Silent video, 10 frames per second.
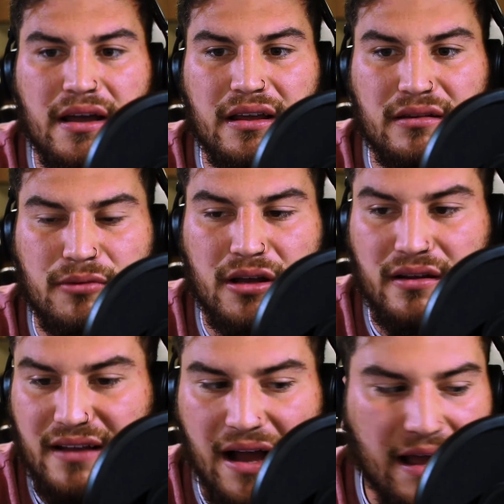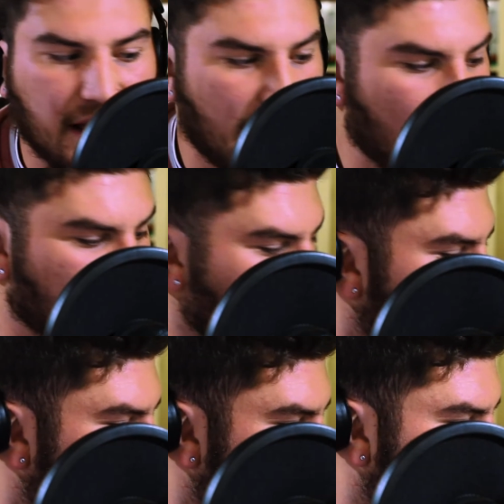is because I haven't
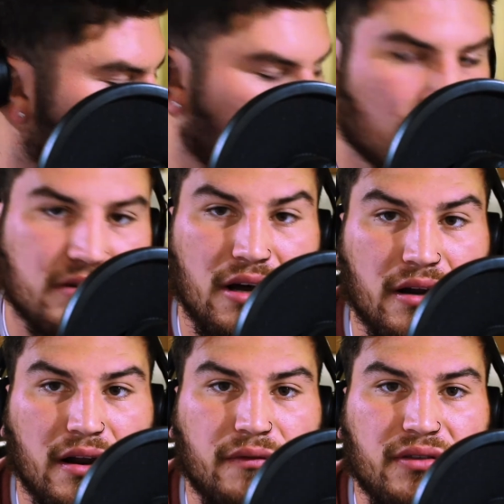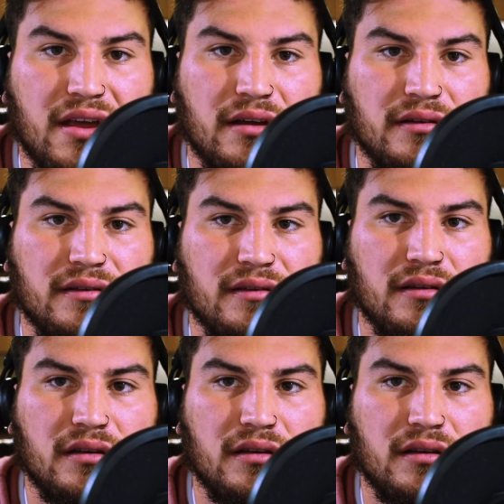done enough things.